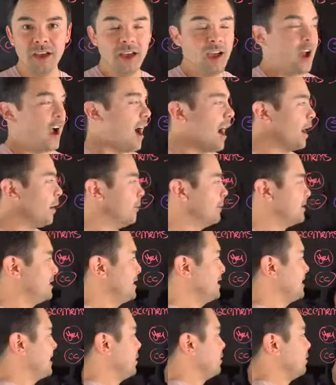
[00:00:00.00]
I would
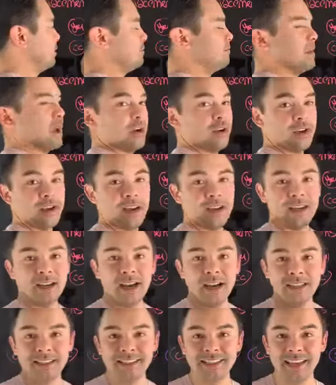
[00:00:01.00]
sit down with Mary and
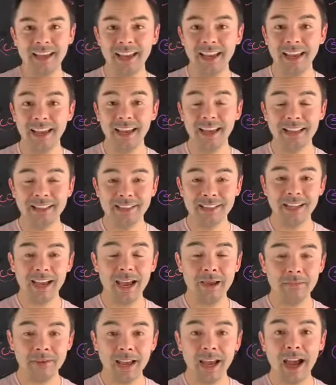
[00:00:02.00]
I'd say, it's
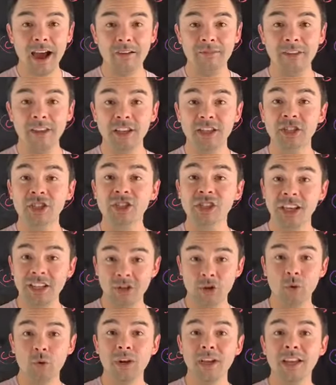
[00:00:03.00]
time to have the shit
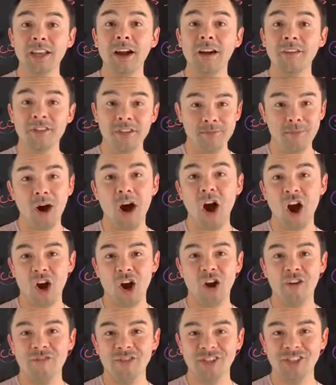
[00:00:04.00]
or get off the pot
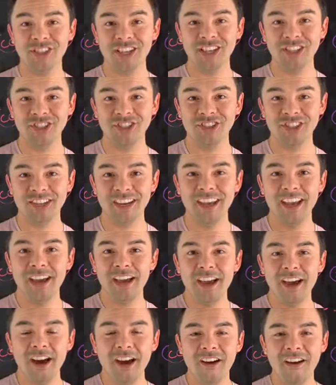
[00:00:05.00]
conversation.
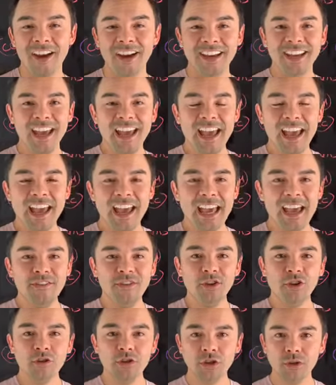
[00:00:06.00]
All right? If
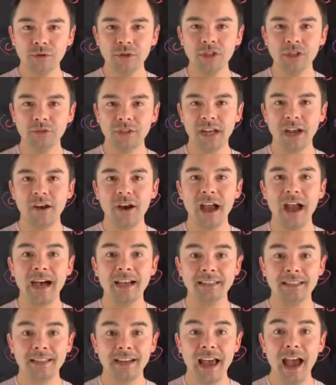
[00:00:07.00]
you're doing doTERRA
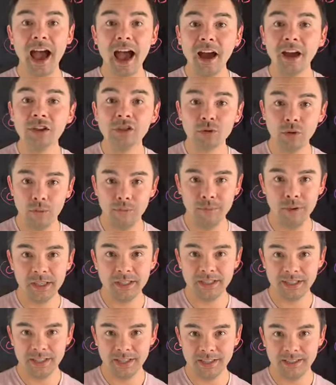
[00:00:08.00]
as an actual
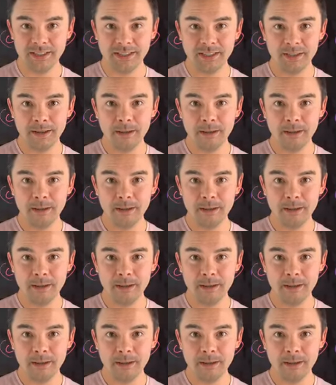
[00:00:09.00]
business,